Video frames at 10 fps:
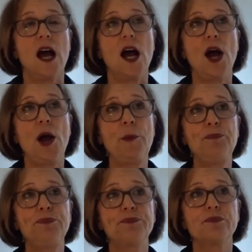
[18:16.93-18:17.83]

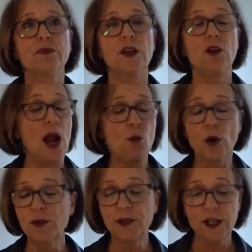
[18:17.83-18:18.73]
I
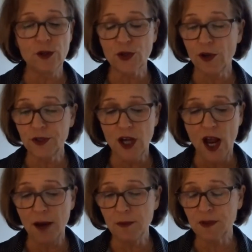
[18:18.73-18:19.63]
work with leaders all the
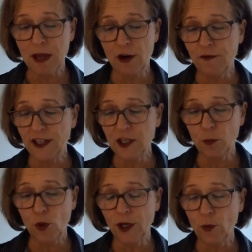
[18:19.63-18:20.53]
time. As a matter of fact, I'm
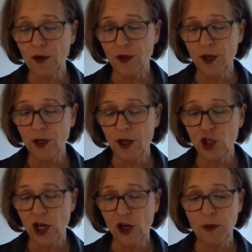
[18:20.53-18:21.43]
working with a
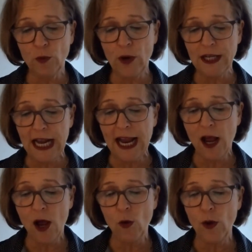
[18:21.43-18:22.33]
gentleman right
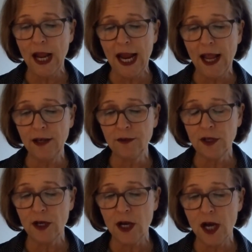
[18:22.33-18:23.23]
now,
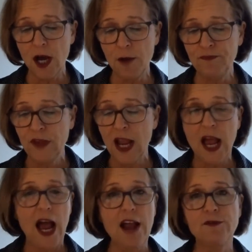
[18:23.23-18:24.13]
and
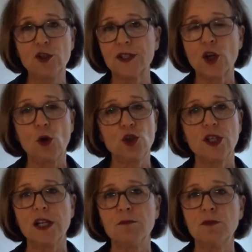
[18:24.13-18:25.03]
I've just
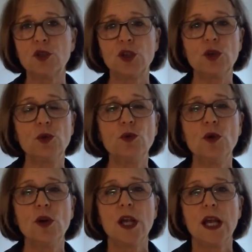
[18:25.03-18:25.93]
coached him to